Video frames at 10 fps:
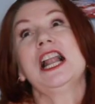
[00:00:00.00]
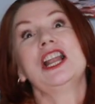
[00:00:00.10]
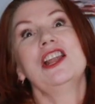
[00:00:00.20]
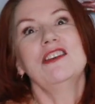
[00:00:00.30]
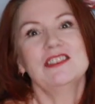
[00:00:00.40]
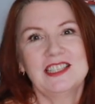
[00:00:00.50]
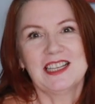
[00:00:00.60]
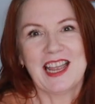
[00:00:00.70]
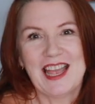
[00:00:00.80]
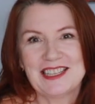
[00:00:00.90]
lots to
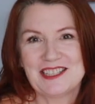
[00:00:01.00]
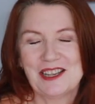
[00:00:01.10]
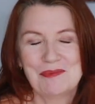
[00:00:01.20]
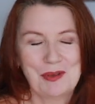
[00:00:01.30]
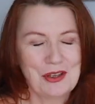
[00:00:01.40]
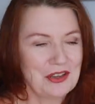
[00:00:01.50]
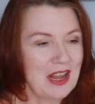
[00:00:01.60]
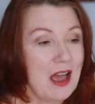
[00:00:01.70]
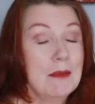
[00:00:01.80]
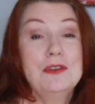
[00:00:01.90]
catch up on.
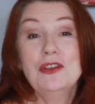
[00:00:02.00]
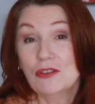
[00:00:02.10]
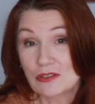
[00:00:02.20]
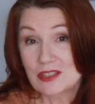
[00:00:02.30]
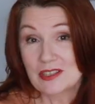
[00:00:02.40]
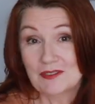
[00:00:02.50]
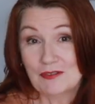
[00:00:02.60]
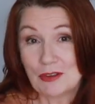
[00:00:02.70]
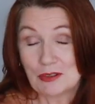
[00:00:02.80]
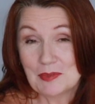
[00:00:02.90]
I'm not doing
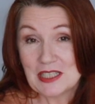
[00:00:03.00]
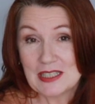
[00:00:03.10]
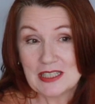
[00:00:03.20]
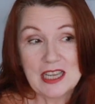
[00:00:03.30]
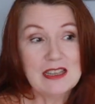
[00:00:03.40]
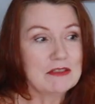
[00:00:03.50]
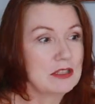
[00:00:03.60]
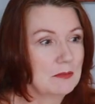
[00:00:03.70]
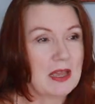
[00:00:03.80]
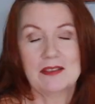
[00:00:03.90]
Vlogmas this year, as
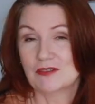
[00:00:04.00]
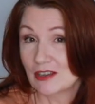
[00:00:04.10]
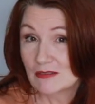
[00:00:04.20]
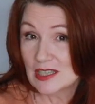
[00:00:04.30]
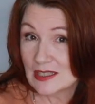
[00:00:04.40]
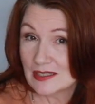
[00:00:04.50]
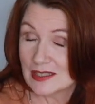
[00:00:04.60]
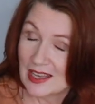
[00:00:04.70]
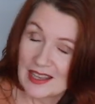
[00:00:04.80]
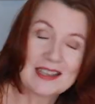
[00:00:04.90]
you may have
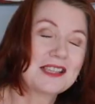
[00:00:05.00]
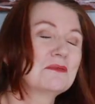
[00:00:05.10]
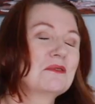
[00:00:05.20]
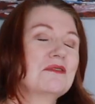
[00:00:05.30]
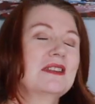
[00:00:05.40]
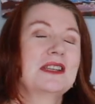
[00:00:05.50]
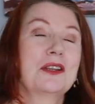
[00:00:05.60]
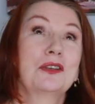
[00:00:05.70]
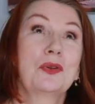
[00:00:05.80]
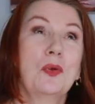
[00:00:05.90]
noticed, because we're already
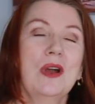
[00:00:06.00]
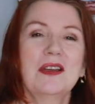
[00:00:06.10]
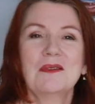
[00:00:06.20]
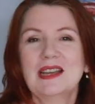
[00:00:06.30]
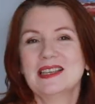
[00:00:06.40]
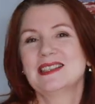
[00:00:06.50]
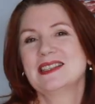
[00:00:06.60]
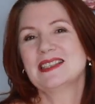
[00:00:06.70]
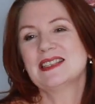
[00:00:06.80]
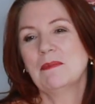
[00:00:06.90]
quite a way into
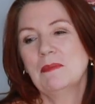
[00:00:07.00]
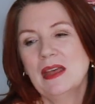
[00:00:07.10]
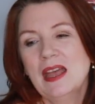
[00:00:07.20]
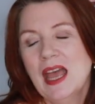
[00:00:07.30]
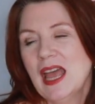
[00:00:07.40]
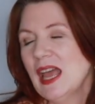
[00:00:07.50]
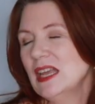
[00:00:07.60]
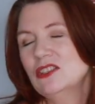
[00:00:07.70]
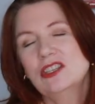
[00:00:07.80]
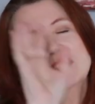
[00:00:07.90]
December.
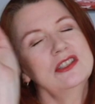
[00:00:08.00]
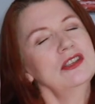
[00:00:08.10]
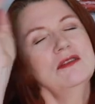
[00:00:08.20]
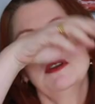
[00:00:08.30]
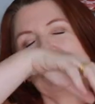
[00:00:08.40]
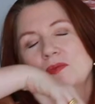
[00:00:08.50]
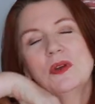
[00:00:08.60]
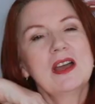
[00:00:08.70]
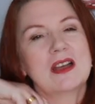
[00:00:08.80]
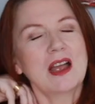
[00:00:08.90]
It's just too much
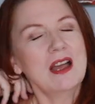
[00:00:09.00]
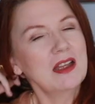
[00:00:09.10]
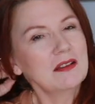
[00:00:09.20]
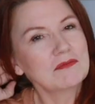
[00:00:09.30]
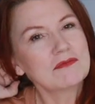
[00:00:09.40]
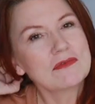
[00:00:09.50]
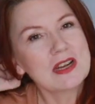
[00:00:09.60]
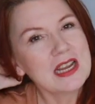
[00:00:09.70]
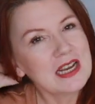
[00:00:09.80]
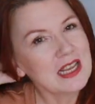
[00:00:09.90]
work. I
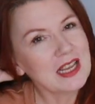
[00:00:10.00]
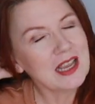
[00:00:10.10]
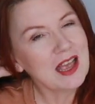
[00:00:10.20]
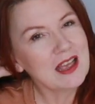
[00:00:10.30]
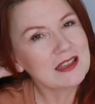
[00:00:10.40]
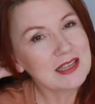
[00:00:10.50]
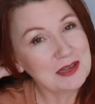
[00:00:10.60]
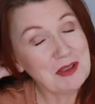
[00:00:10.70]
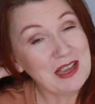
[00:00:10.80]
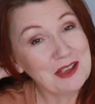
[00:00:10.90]
really
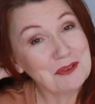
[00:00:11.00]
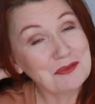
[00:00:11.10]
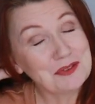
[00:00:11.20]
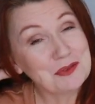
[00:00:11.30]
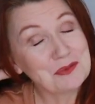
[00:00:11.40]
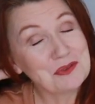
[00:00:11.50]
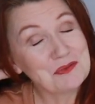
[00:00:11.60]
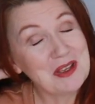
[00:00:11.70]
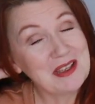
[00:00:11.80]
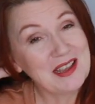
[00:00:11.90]
take my hat off to all
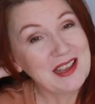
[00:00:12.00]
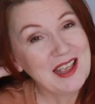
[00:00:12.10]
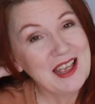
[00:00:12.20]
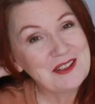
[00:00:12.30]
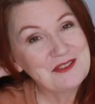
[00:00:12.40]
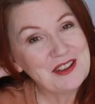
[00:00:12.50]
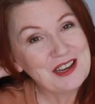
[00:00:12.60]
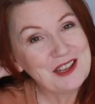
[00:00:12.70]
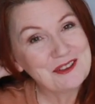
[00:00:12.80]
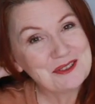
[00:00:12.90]
my
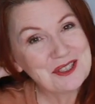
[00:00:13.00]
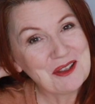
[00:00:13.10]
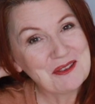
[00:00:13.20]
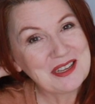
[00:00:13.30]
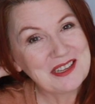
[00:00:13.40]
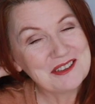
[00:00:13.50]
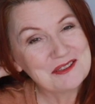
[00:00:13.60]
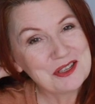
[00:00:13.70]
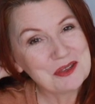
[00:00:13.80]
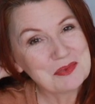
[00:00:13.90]
fellow sewing
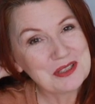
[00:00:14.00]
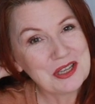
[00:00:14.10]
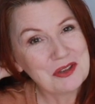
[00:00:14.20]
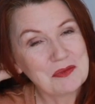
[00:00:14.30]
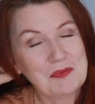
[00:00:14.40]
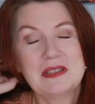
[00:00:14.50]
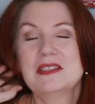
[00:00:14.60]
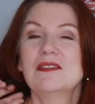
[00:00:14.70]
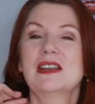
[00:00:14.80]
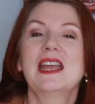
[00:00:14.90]
YouTubers who have been
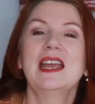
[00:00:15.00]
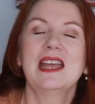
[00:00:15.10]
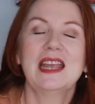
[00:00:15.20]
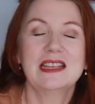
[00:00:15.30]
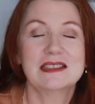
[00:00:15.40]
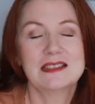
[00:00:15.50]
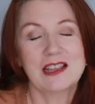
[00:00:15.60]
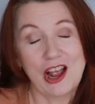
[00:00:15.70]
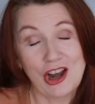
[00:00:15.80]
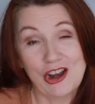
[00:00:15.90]
doing it. It's
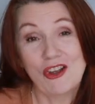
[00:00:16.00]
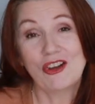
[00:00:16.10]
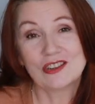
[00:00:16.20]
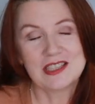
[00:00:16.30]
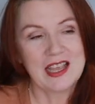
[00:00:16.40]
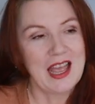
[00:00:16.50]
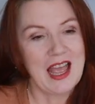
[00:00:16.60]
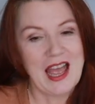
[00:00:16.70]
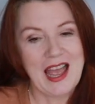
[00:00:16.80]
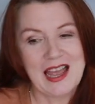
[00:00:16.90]
a lot.
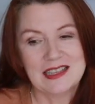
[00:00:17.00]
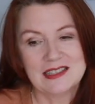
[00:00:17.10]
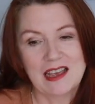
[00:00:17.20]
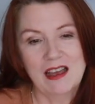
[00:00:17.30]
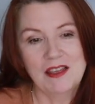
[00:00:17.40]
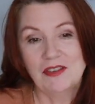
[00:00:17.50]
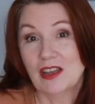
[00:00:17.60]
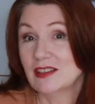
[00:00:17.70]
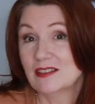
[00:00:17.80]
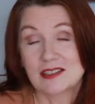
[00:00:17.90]
And I
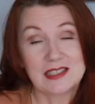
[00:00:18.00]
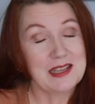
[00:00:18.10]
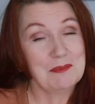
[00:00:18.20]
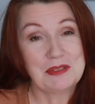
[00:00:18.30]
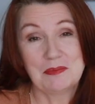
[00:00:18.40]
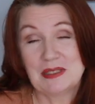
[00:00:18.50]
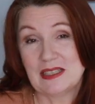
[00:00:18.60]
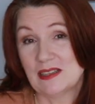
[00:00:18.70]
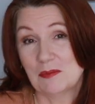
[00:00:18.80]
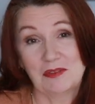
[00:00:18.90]
find that December's a busy
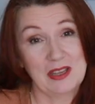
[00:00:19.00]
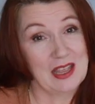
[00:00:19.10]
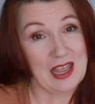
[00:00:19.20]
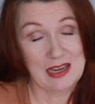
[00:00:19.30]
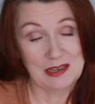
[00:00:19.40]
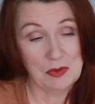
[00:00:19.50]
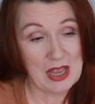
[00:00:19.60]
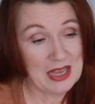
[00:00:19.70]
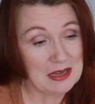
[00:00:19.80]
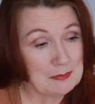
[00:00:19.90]
time of year
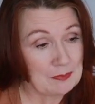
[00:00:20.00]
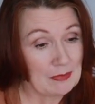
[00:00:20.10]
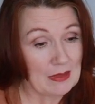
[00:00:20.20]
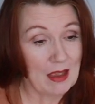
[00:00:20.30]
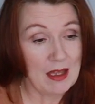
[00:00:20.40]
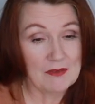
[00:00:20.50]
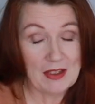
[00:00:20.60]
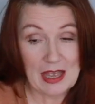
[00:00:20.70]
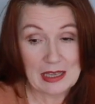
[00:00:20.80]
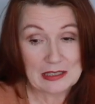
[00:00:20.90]
anyway. I've
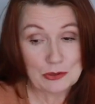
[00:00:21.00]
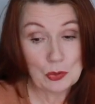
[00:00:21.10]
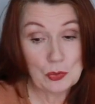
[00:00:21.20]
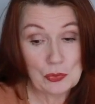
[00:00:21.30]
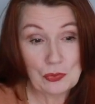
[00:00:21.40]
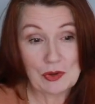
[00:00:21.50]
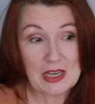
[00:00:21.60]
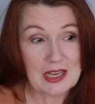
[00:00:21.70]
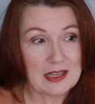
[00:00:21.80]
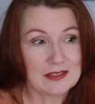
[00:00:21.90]
had all three
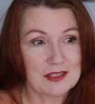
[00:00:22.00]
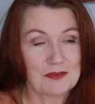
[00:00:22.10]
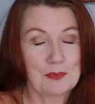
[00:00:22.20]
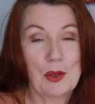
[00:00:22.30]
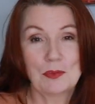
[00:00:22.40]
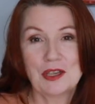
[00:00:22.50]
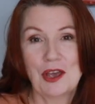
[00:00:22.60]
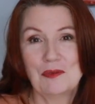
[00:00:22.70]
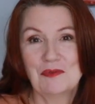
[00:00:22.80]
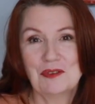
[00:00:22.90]
kids have popped
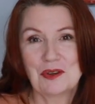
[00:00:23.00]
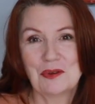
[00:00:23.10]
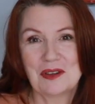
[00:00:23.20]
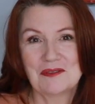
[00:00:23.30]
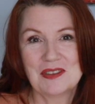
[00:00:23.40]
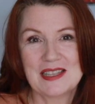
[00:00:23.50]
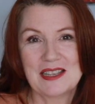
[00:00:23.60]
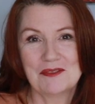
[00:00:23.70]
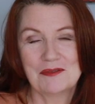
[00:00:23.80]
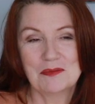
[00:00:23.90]
home for a quick
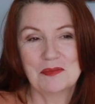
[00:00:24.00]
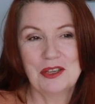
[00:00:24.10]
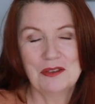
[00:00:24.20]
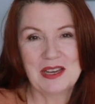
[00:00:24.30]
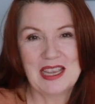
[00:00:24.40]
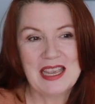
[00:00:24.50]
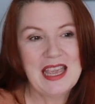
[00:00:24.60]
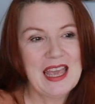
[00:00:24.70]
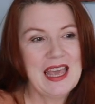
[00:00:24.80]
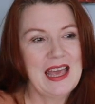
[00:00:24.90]
visit from uni.
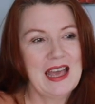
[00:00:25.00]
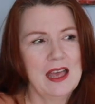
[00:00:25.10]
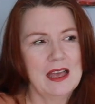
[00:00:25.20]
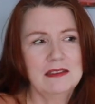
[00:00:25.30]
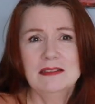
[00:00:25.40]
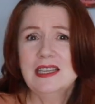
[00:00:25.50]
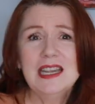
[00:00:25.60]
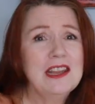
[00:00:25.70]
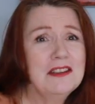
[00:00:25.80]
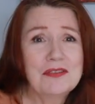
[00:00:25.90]

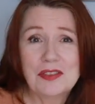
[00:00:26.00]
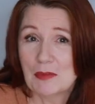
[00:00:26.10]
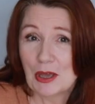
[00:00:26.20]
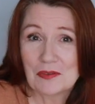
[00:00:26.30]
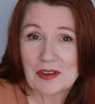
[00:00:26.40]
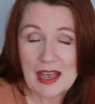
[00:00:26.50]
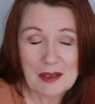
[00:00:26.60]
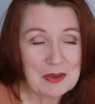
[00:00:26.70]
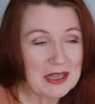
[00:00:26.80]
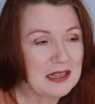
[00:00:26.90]
None of them
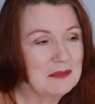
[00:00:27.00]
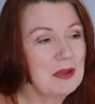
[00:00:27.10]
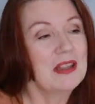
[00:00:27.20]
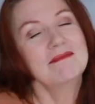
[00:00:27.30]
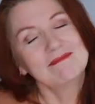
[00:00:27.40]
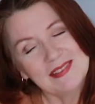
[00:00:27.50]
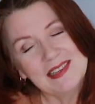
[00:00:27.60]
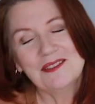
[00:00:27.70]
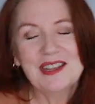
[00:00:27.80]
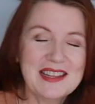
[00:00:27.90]
overlapping, but
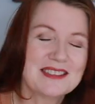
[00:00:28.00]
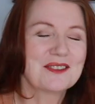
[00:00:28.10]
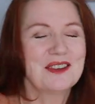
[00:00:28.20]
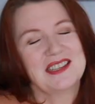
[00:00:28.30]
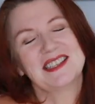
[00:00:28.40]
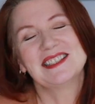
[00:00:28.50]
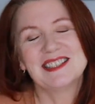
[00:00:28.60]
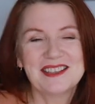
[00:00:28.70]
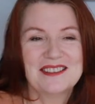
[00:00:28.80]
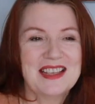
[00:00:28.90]
in a way that's quite nice
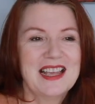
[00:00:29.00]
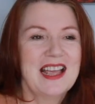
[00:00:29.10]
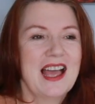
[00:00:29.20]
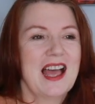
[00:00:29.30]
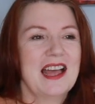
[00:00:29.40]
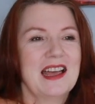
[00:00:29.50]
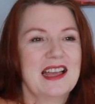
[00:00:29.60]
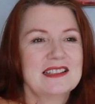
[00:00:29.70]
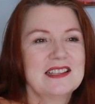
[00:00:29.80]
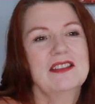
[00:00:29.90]
too.
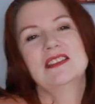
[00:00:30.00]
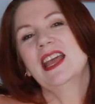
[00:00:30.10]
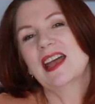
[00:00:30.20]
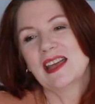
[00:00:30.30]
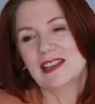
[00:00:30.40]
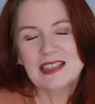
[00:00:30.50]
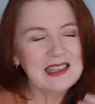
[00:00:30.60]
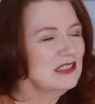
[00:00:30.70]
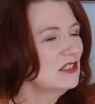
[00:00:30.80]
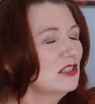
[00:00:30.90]

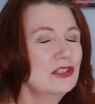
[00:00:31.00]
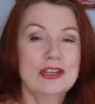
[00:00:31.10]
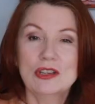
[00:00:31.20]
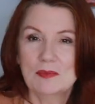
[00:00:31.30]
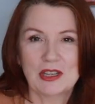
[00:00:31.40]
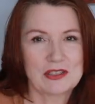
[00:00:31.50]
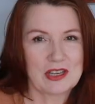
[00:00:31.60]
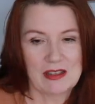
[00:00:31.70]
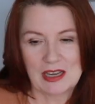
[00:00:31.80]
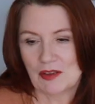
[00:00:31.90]
It's just too much
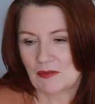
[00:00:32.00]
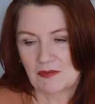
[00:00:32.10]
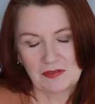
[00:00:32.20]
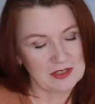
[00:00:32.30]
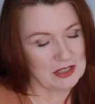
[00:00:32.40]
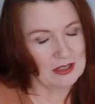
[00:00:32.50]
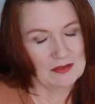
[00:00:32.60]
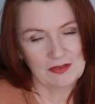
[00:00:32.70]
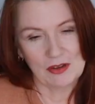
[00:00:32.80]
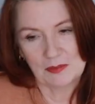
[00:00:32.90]
going on to do
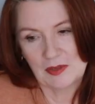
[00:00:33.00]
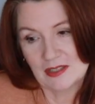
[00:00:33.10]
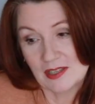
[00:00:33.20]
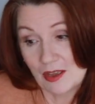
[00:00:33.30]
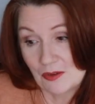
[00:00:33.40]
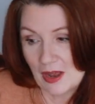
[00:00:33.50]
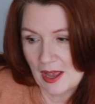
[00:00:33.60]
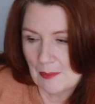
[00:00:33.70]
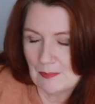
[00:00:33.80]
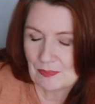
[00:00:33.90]
Vlogmas.
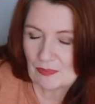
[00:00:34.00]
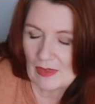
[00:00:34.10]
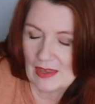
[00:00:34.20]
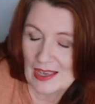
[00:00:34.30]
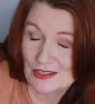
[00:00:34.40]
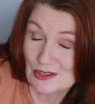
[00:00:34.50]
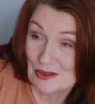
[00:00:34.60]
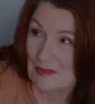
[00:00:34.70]
Sorry